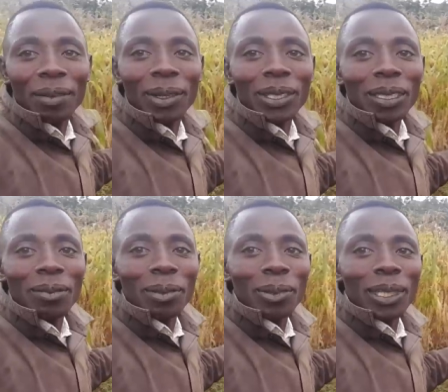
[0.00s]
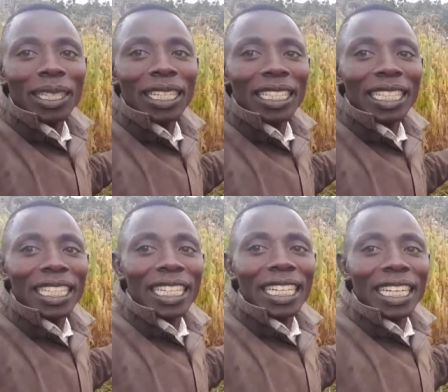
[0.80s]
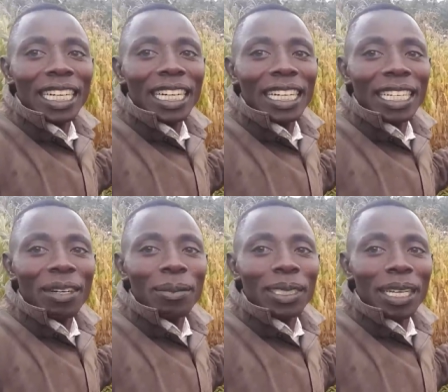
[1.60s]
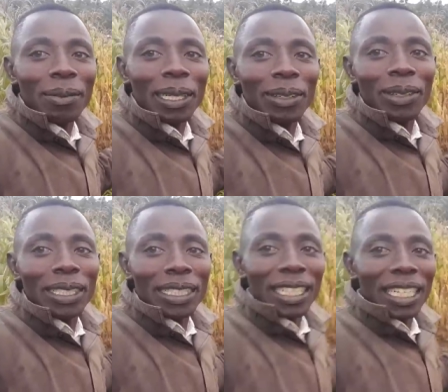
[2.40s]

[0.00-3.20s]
Because people, they gave me some advice.